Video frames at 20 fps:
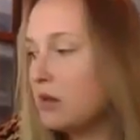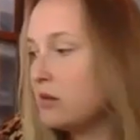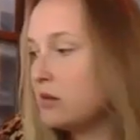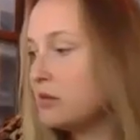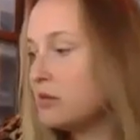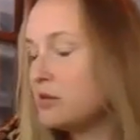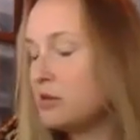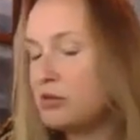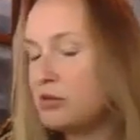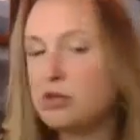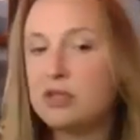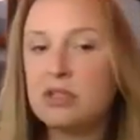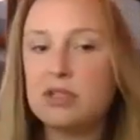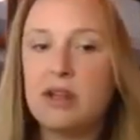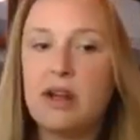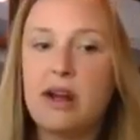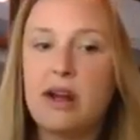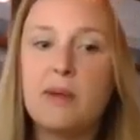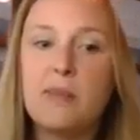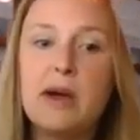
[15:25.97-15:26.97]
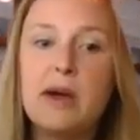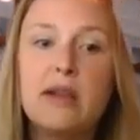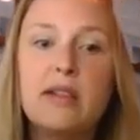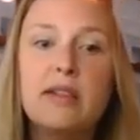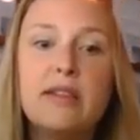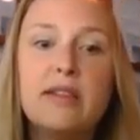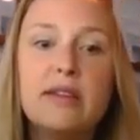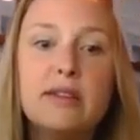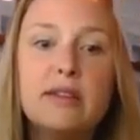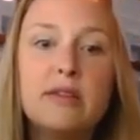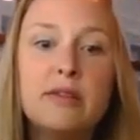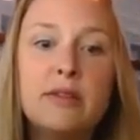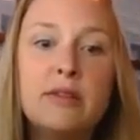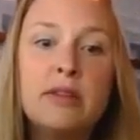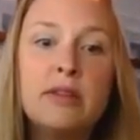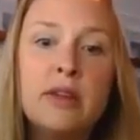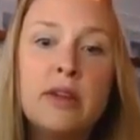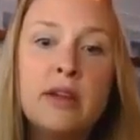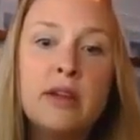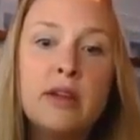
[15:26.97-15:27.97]
So just to talk about a
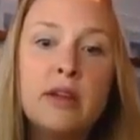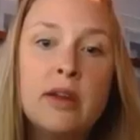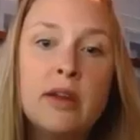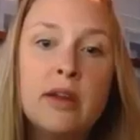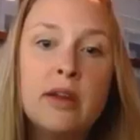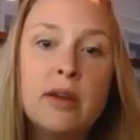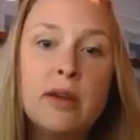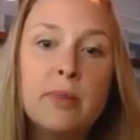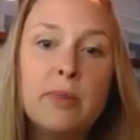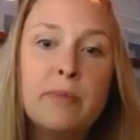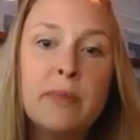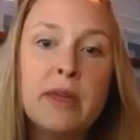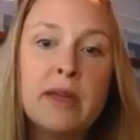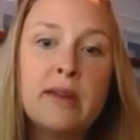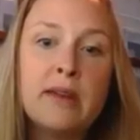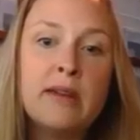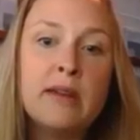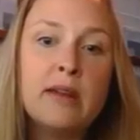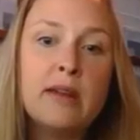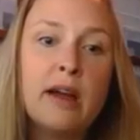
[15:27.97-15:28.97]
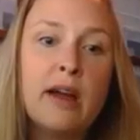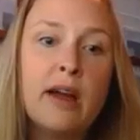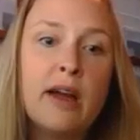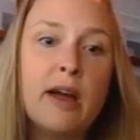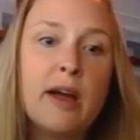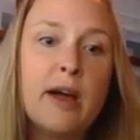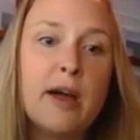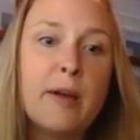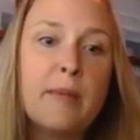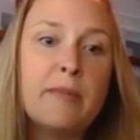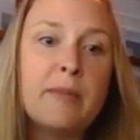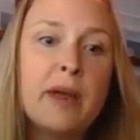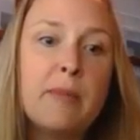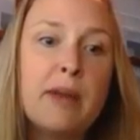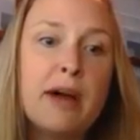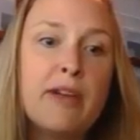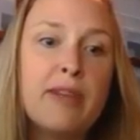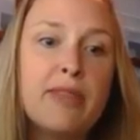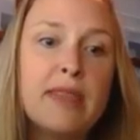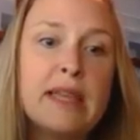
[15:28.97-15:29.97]
little bit
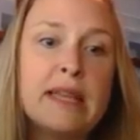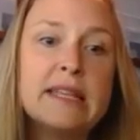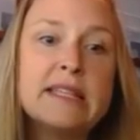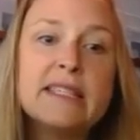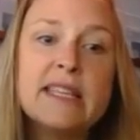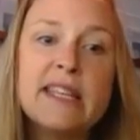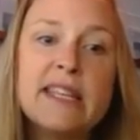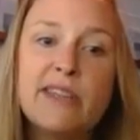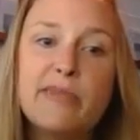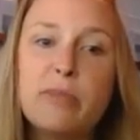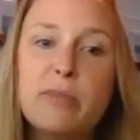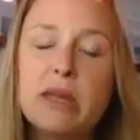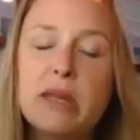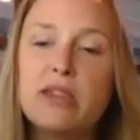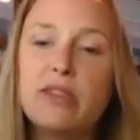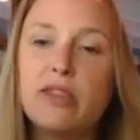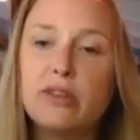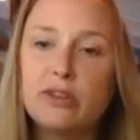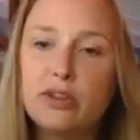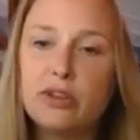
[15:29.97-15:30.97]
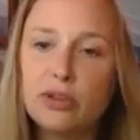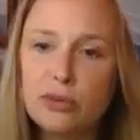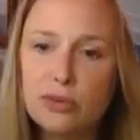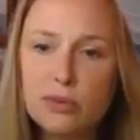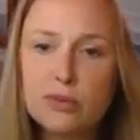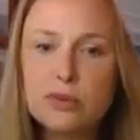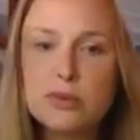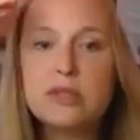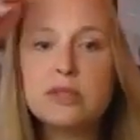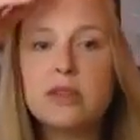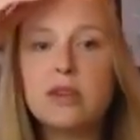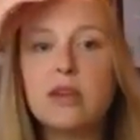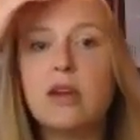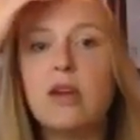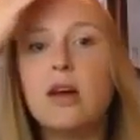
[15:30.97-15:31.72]
about things that have been in the news.